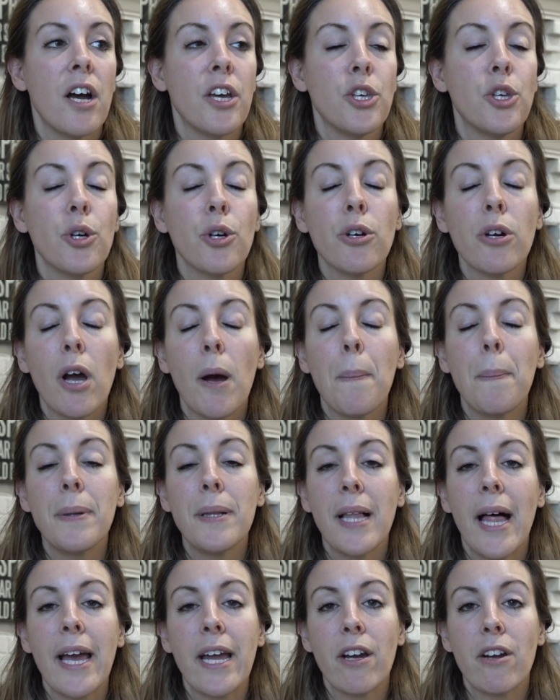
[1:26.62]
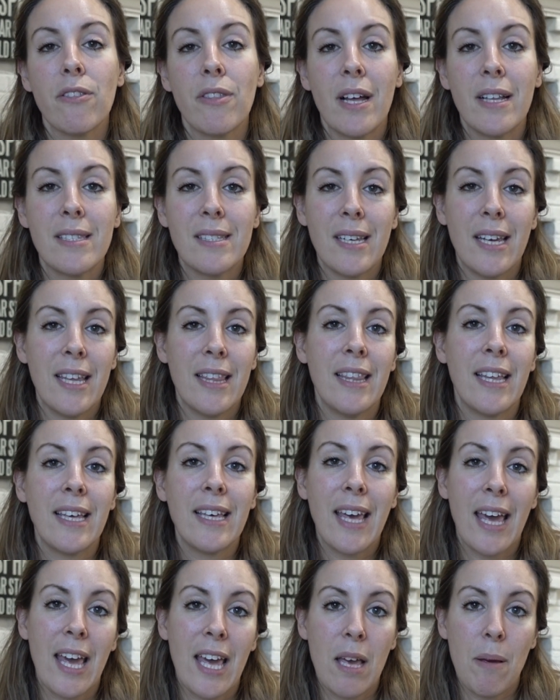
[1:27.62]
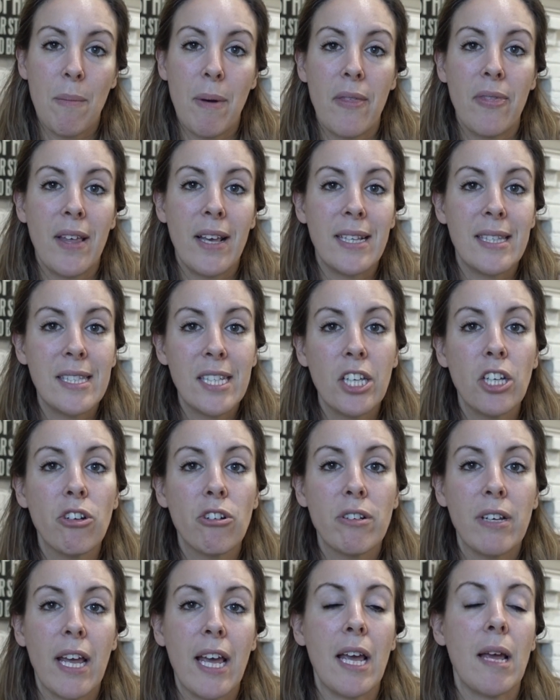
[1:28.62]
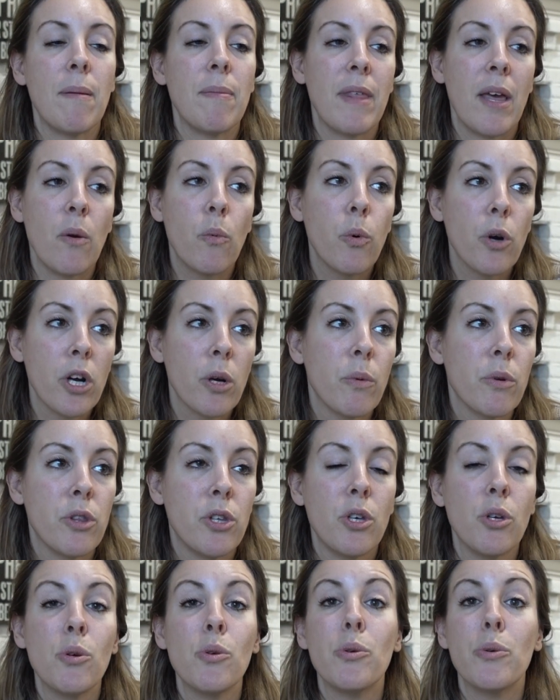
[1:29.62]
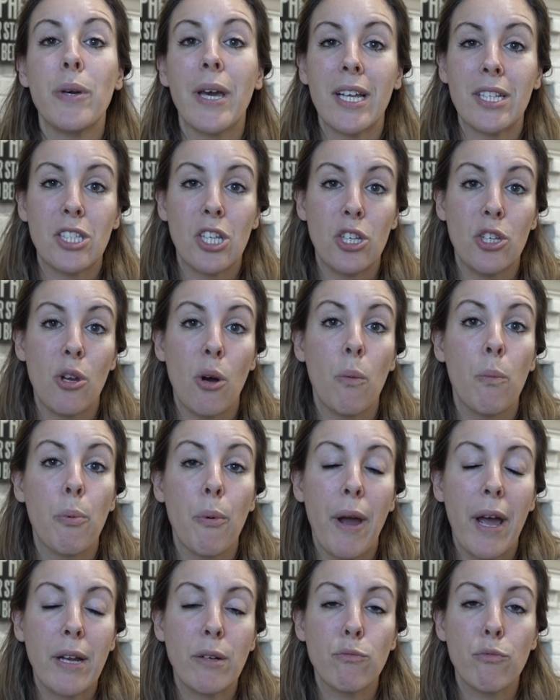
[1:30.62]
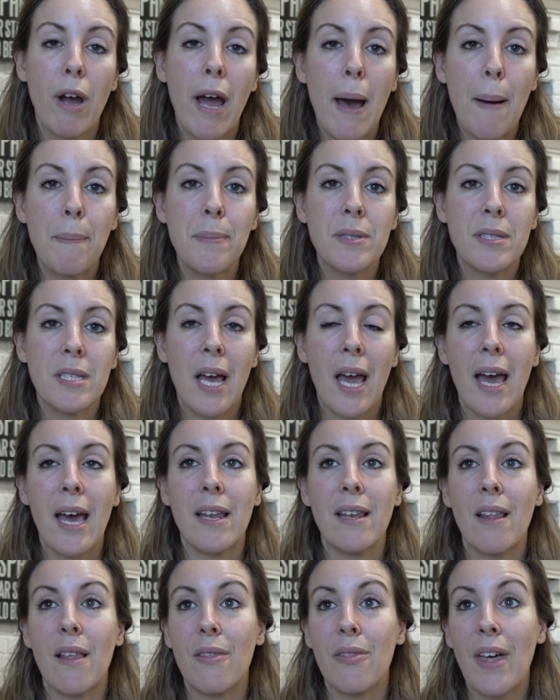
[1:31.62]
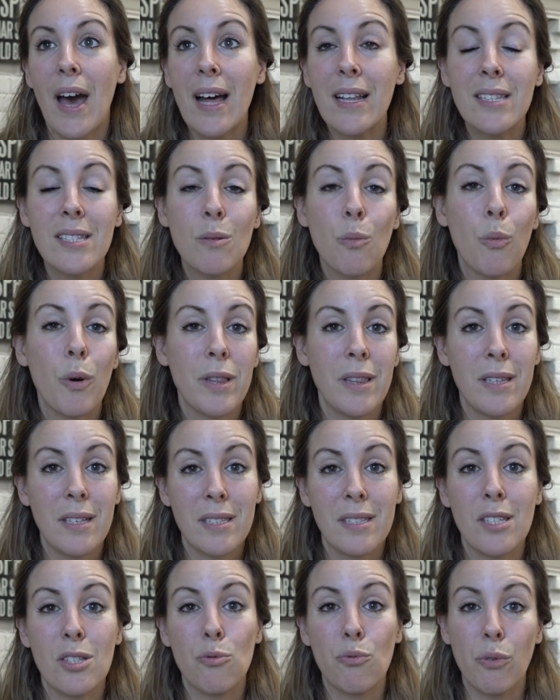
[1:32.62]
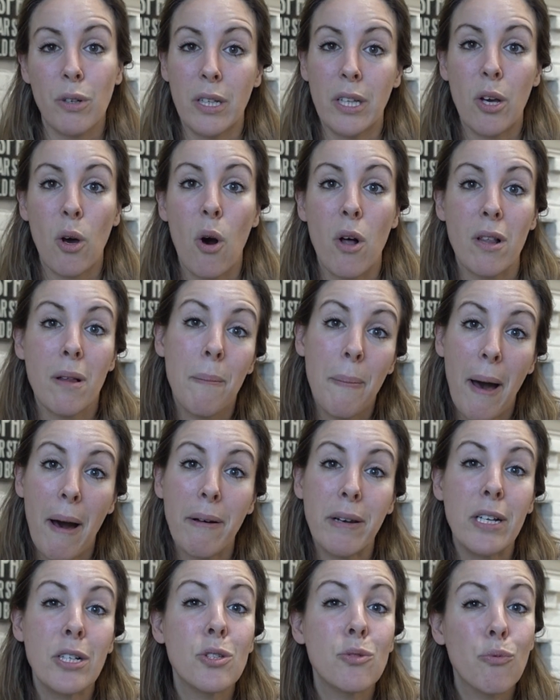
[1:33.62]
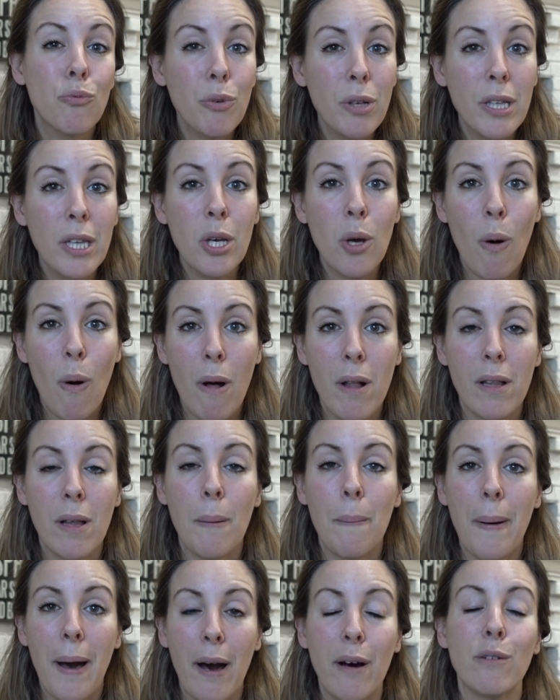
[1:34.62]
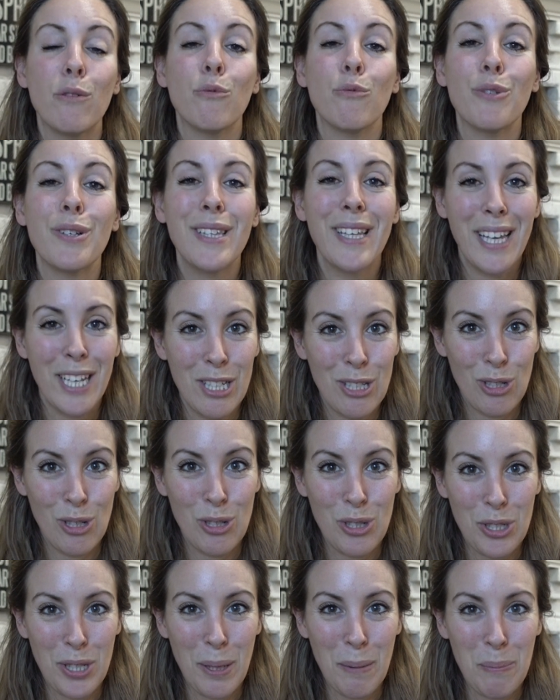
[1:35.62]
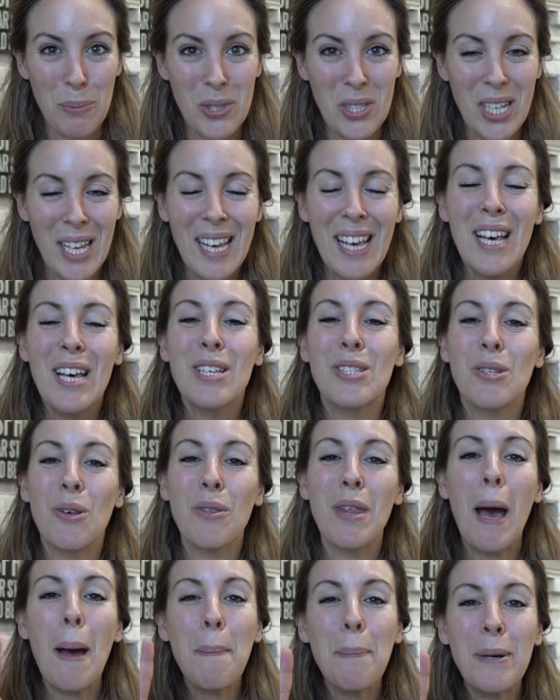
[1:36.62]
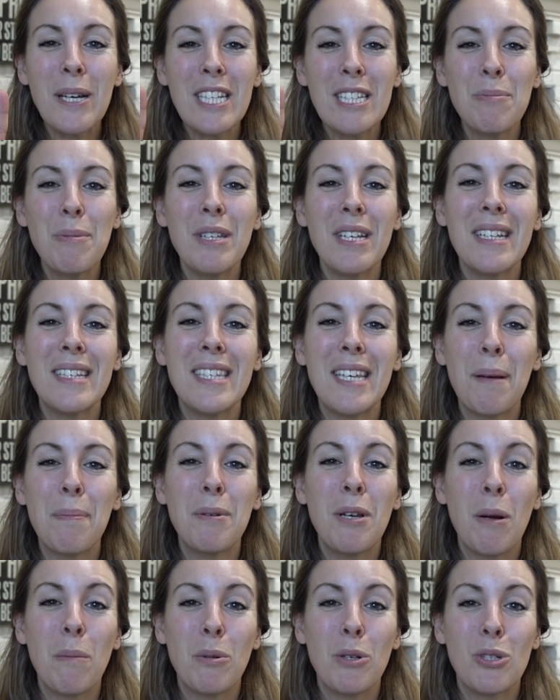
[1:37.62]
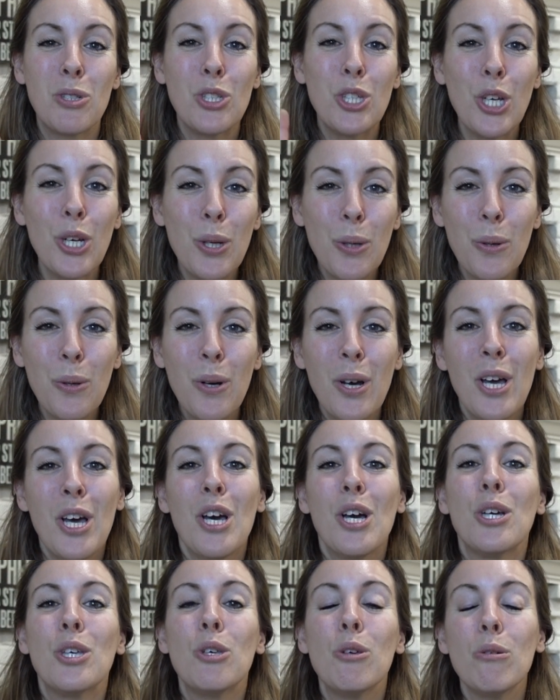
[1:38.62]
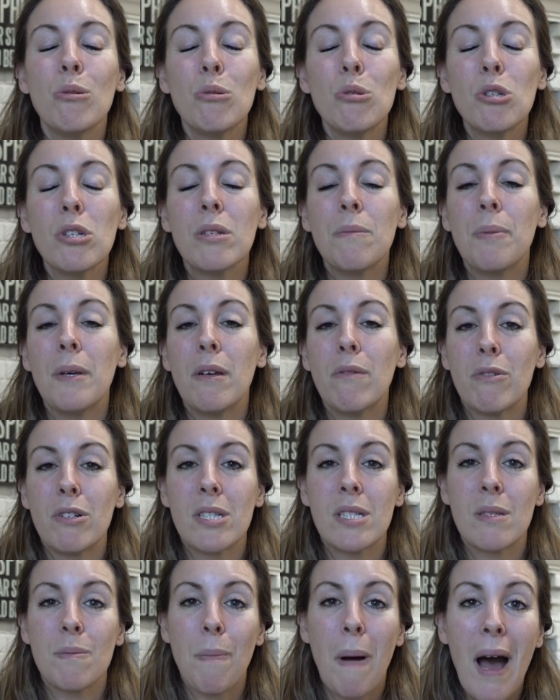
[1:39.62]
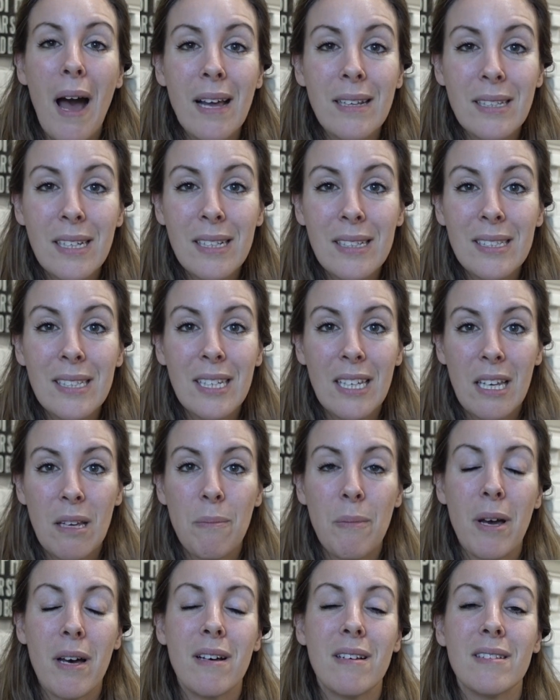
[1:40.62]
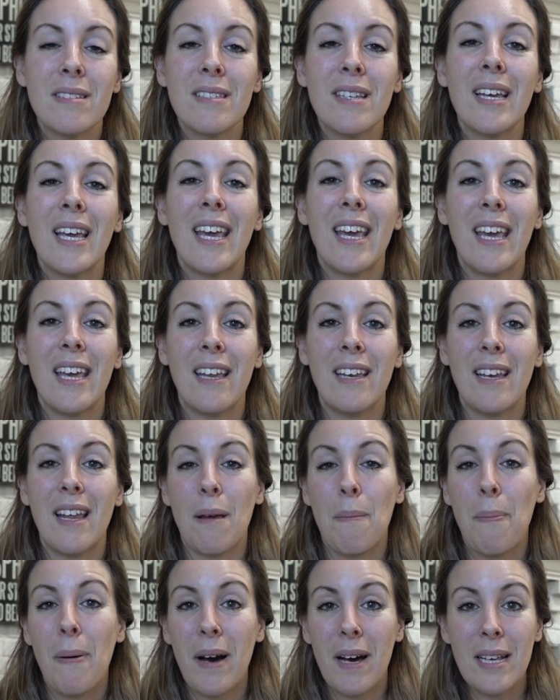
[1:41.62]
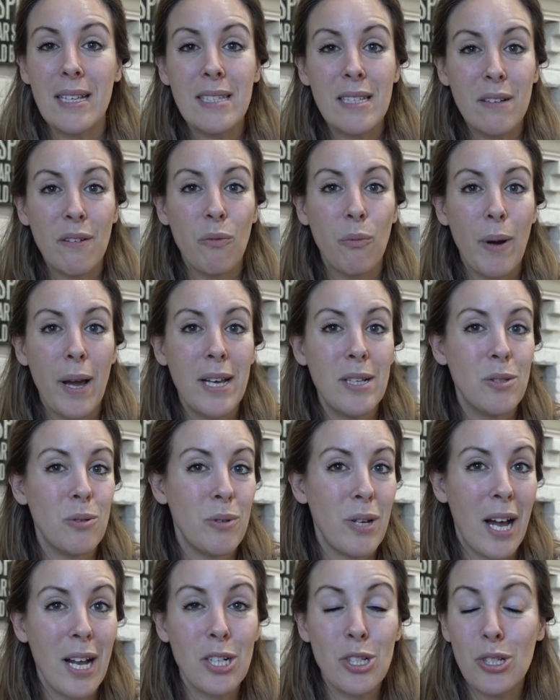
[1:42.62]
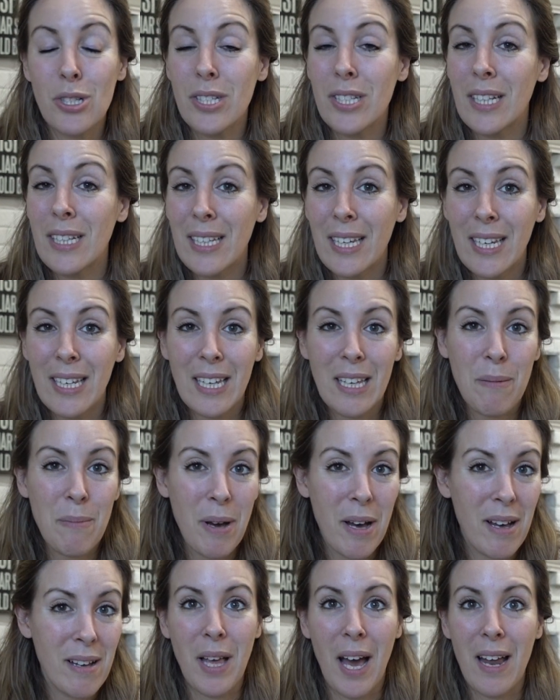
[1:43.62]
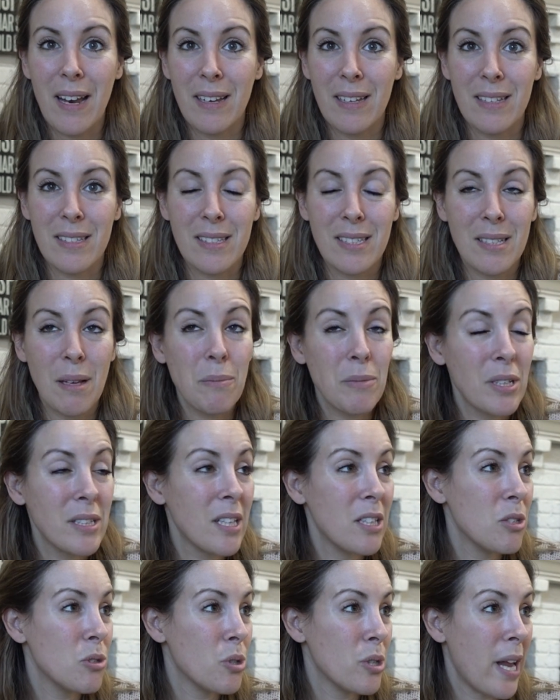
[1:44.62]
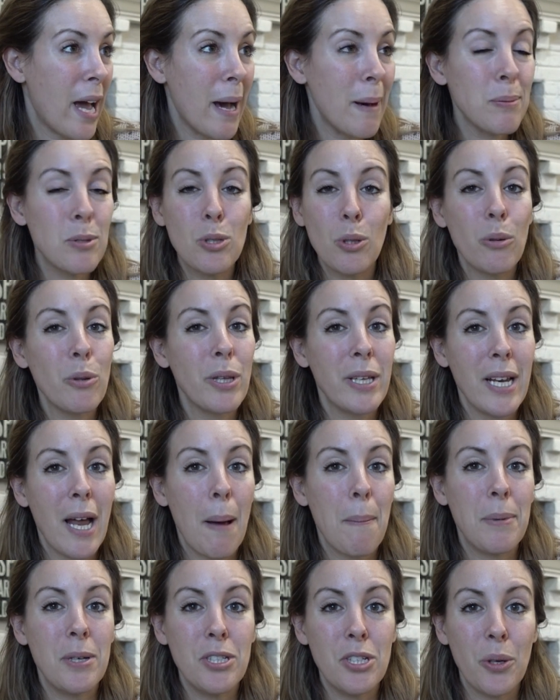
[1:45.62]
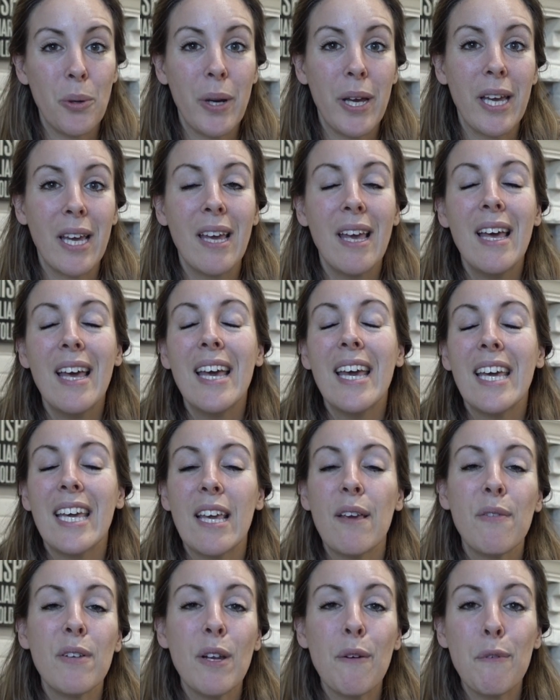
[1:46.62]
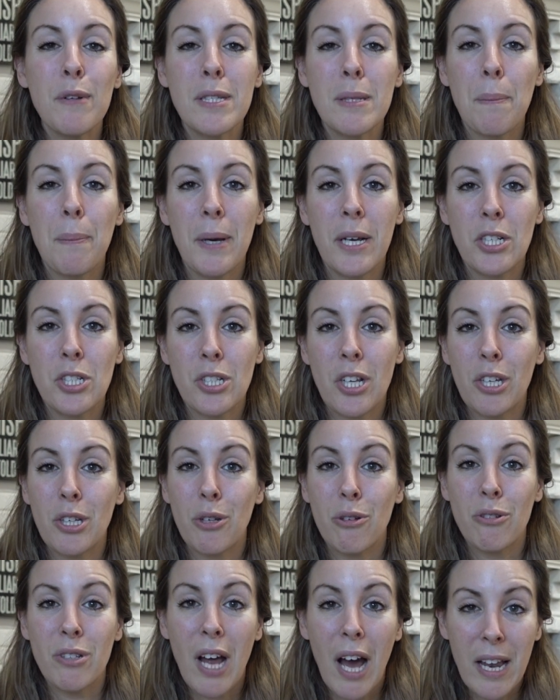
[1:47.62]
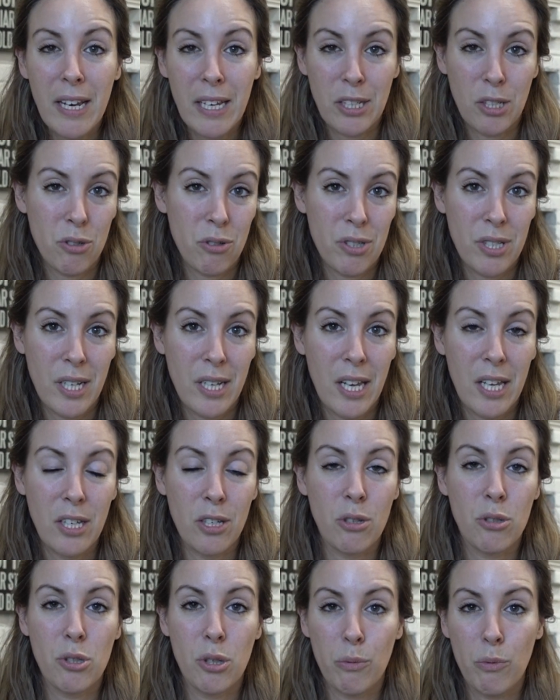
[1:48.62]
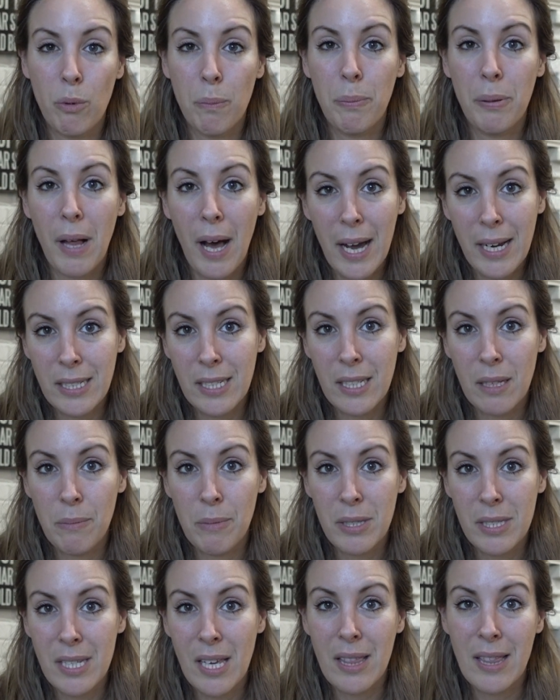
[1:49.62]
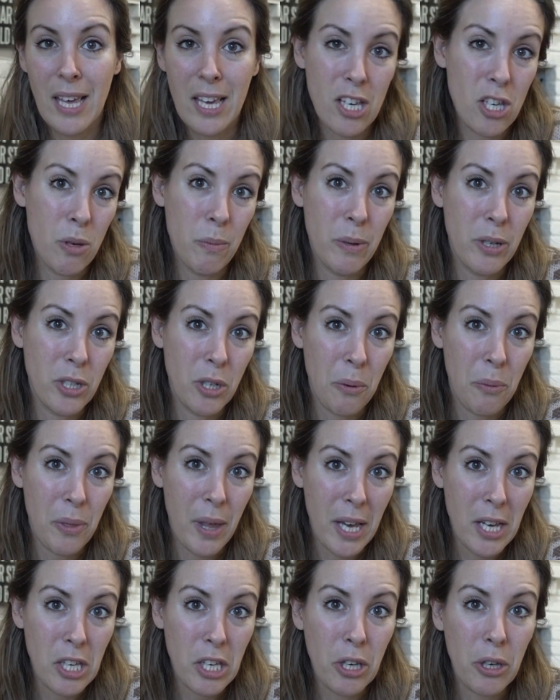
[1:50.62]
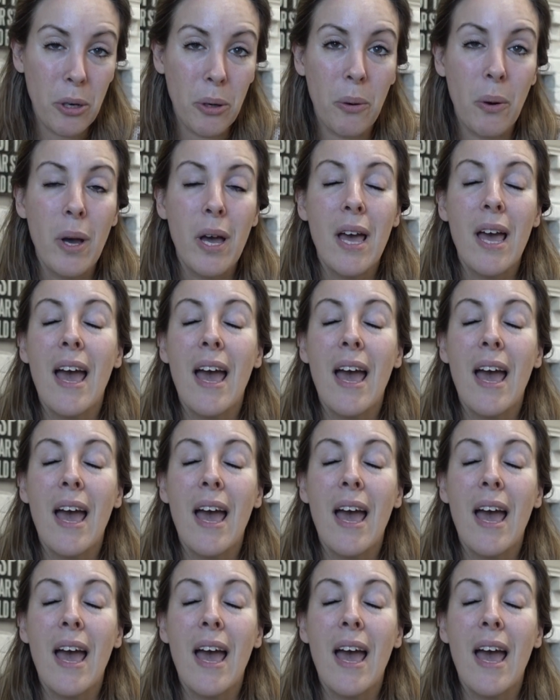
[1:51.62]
you're a player that's in the game and they see your name, they work with you, you get to know brand reps, and that's what this is really all about. It's really all about relationships. So that brings me to tip number 2. You should be responding to emails in a positive way. Do not just delete email. That is something that you should absolutely not be doing. Even if it's a pitch that you're not interested in, you should reply to them and say thank you, but no thank you.